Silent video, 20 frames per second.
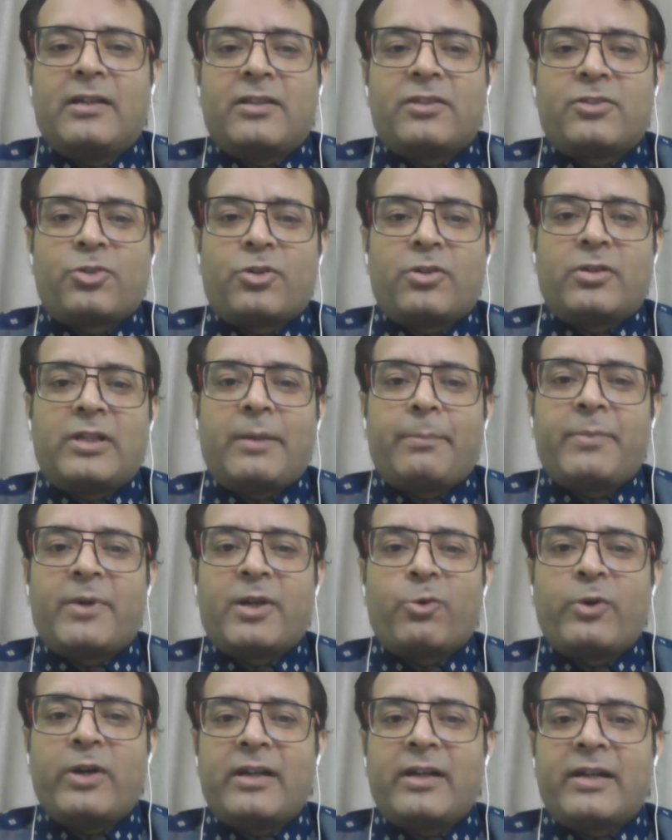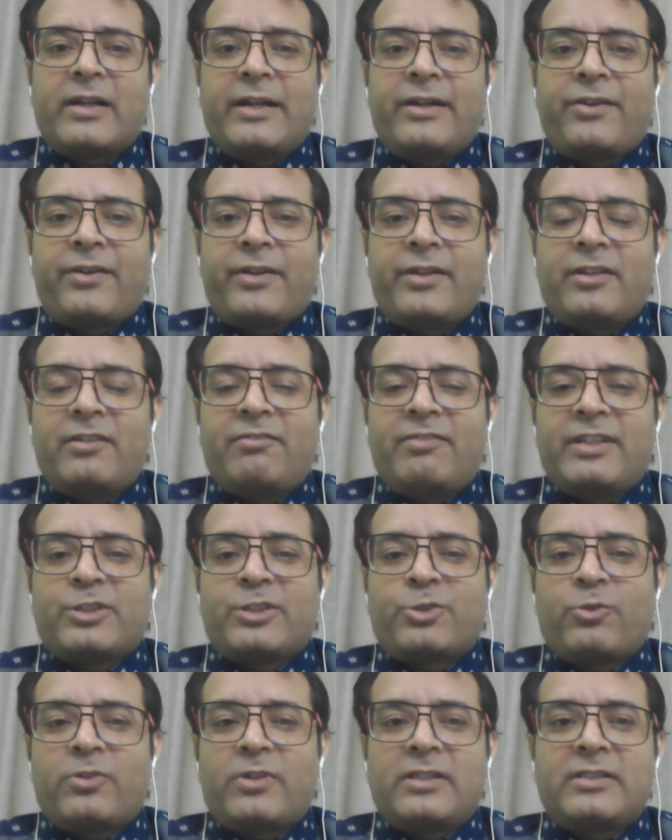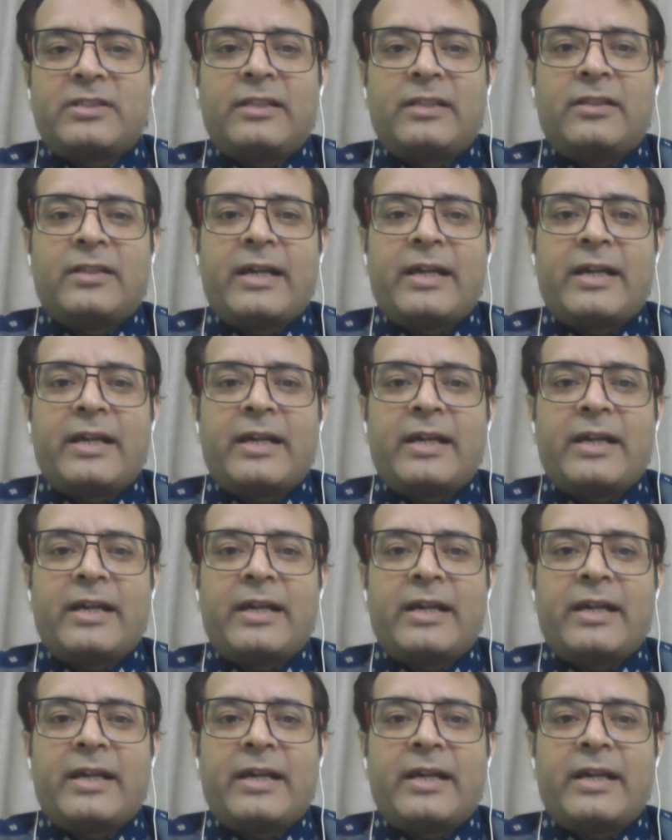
So number one country which was in